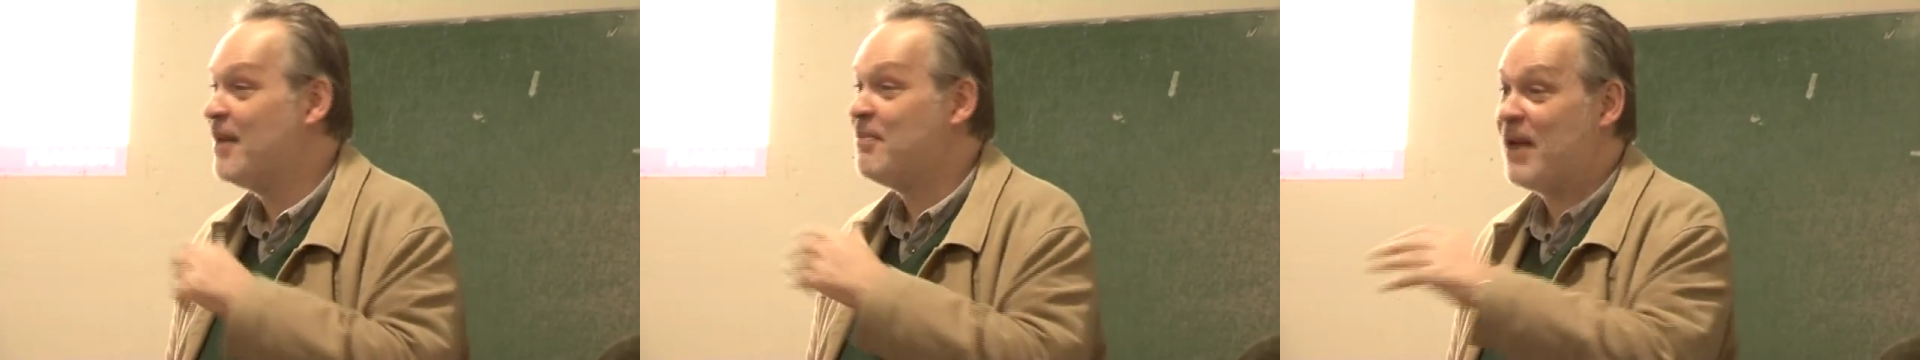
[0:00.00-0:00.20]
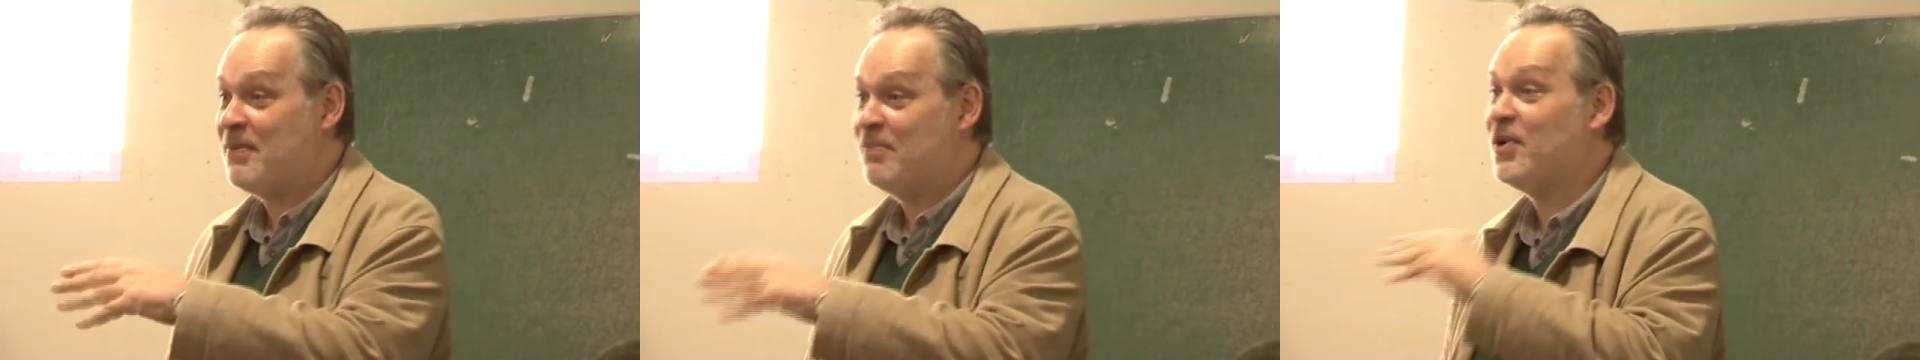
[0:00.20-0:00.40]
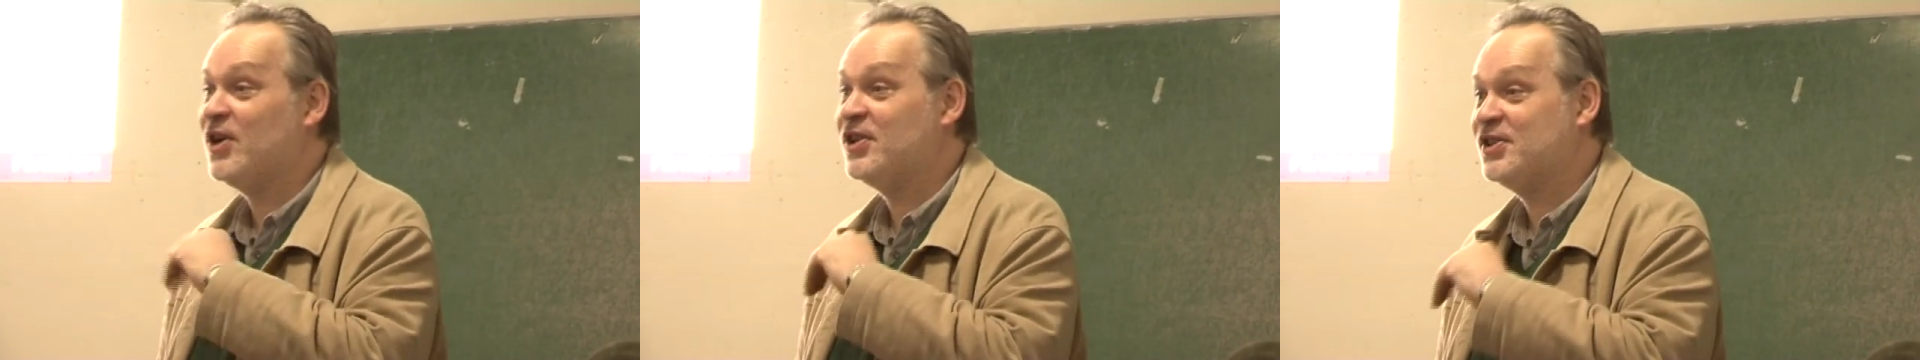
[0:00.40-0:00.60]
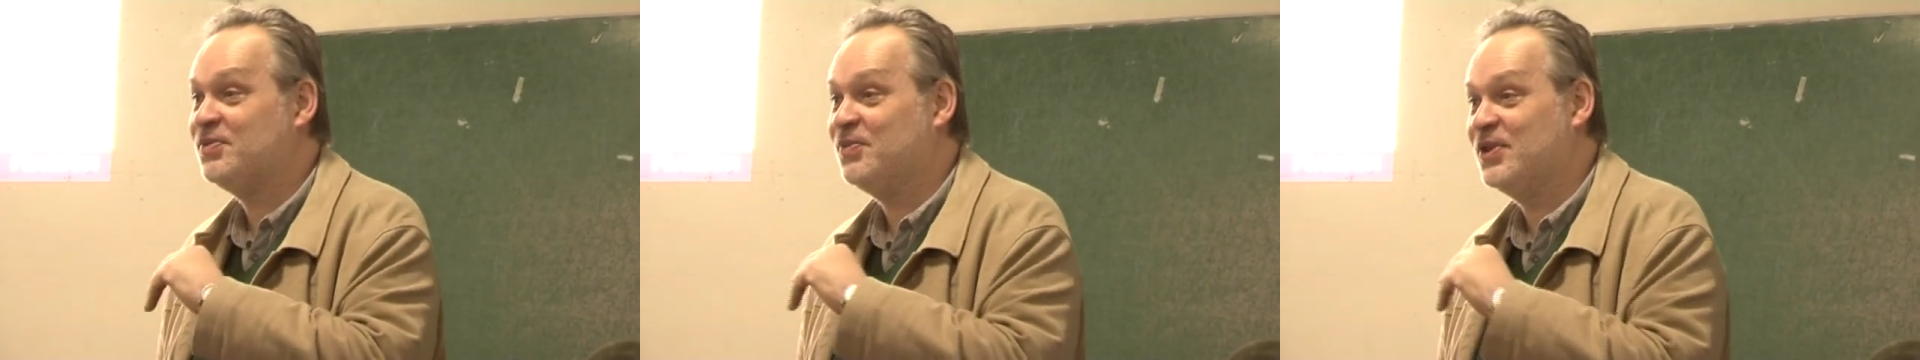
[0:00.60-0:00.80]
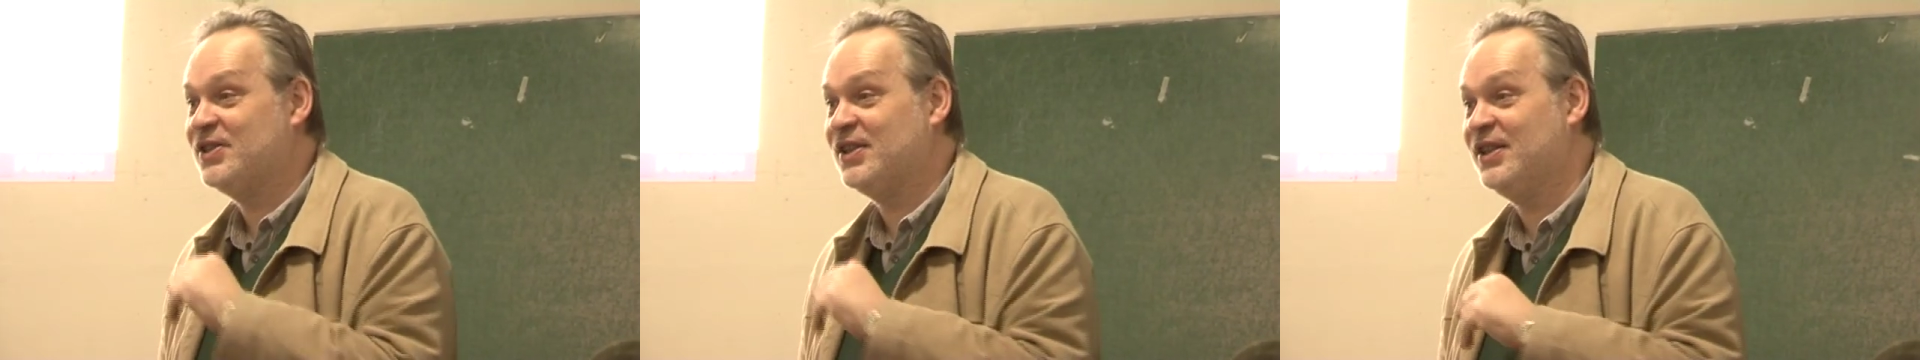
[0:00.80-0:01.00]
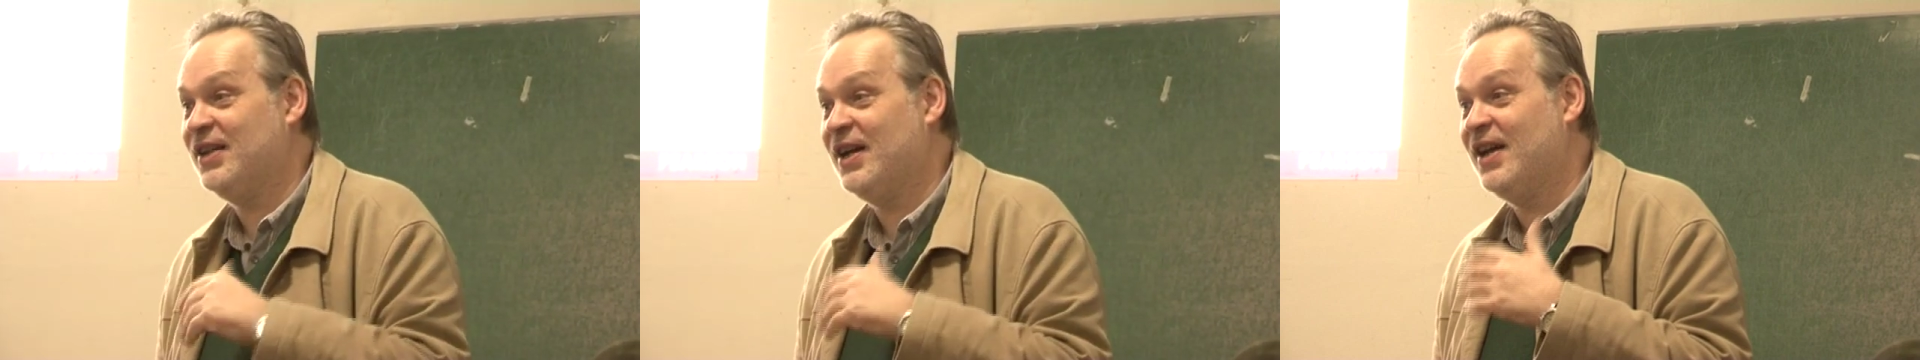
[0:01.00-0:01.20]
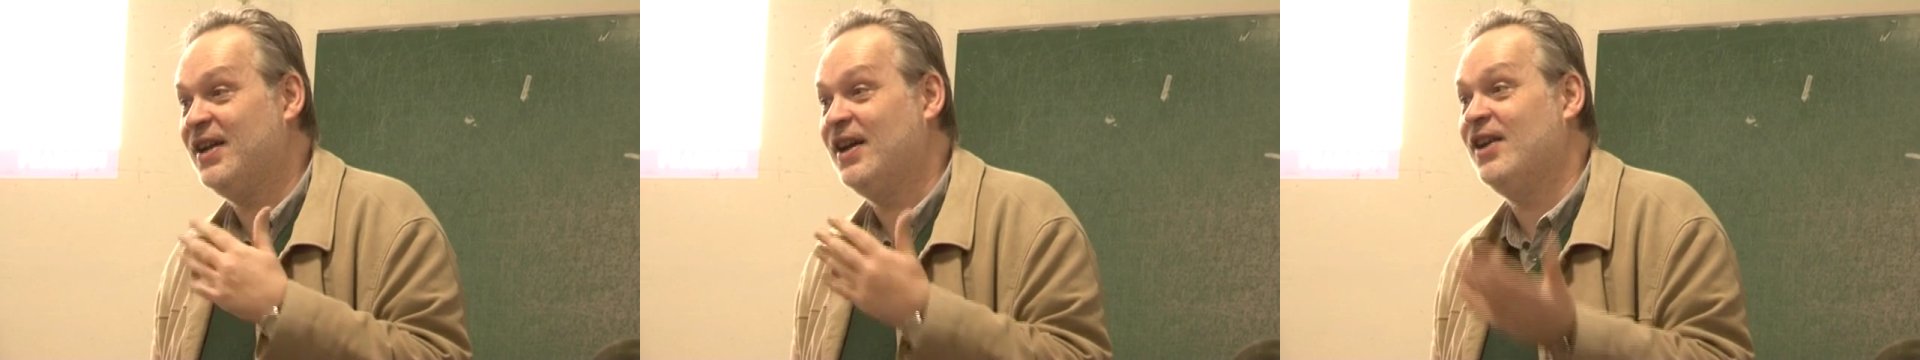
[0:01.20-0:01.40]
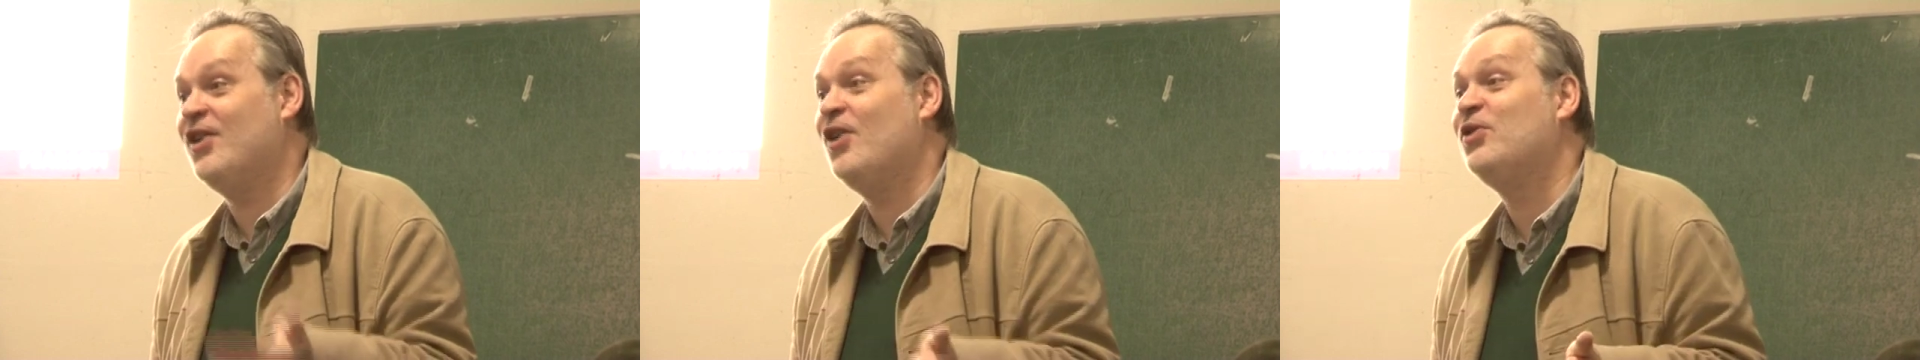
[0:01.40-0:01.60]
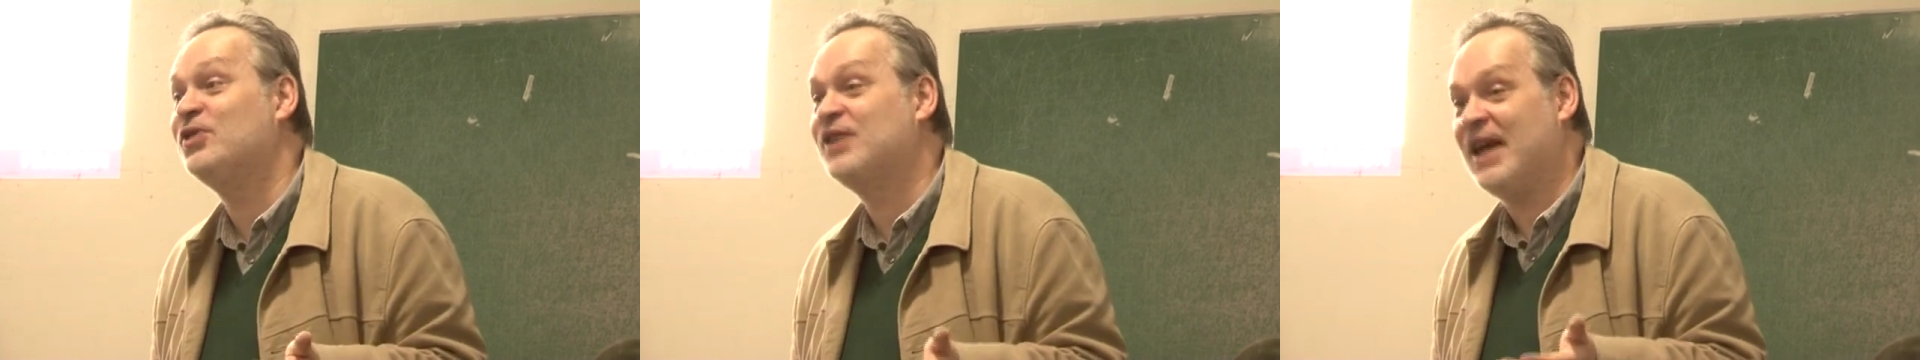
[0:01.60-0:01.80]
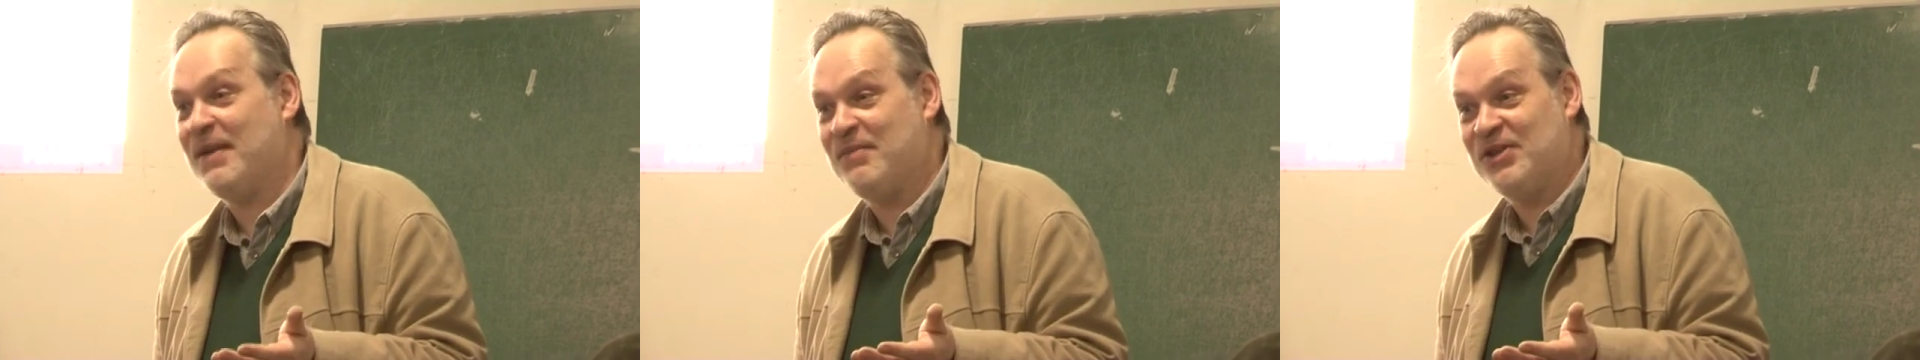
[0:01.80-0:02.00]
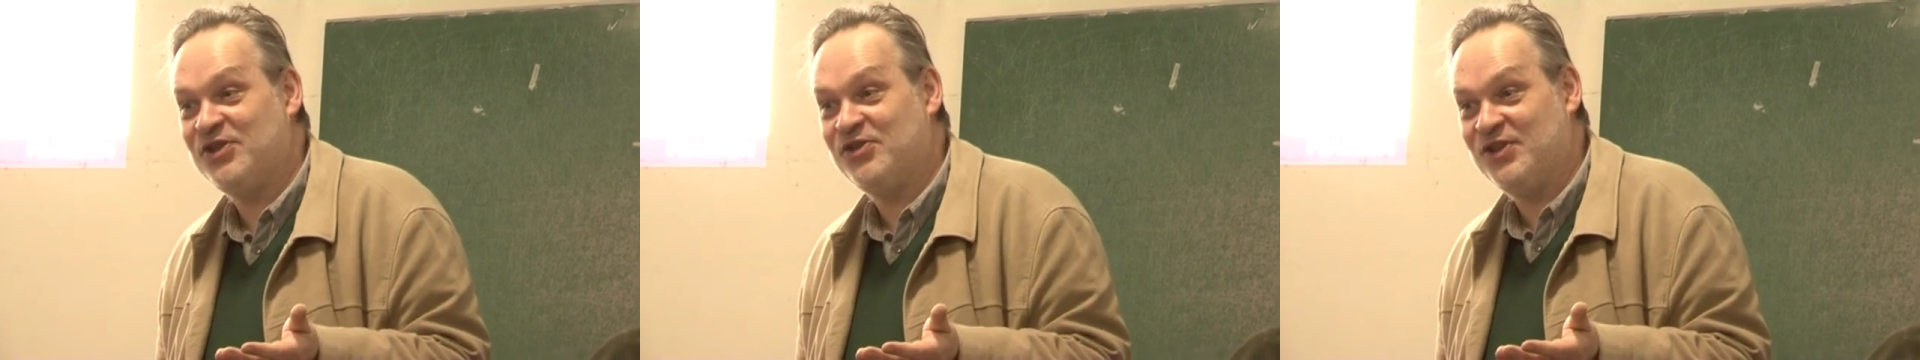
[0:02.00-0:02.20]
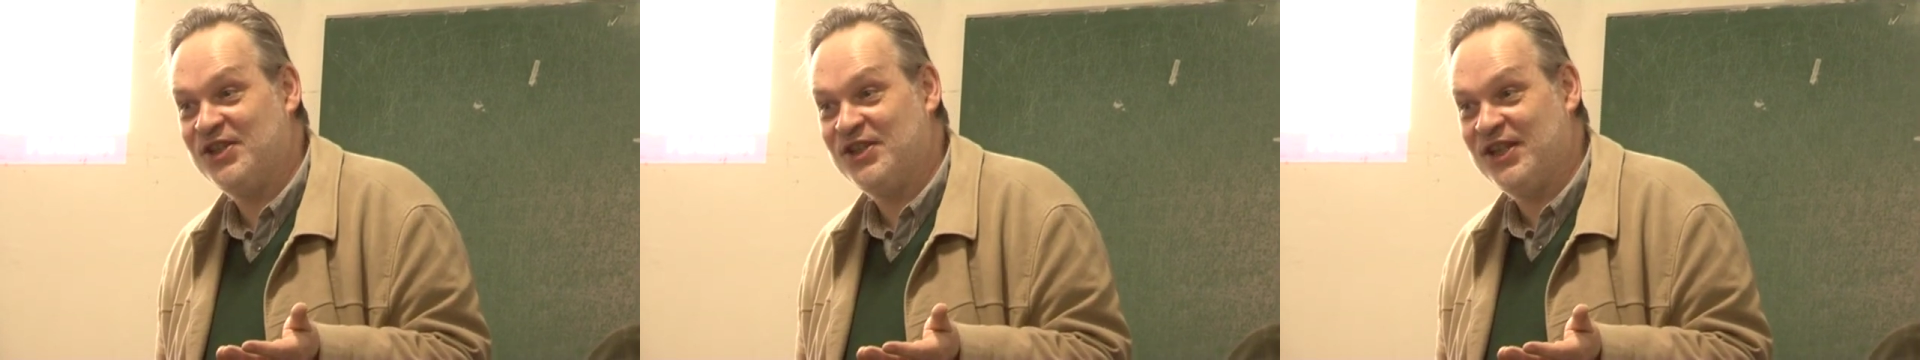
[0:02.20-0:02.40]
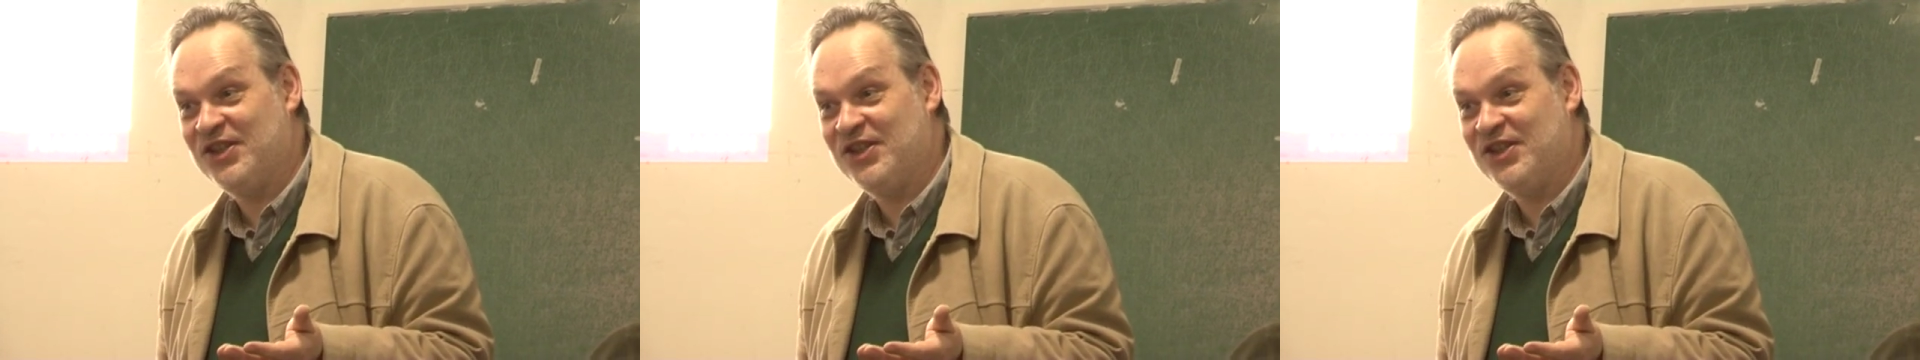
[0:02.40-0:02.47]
And my boss was an old chemistry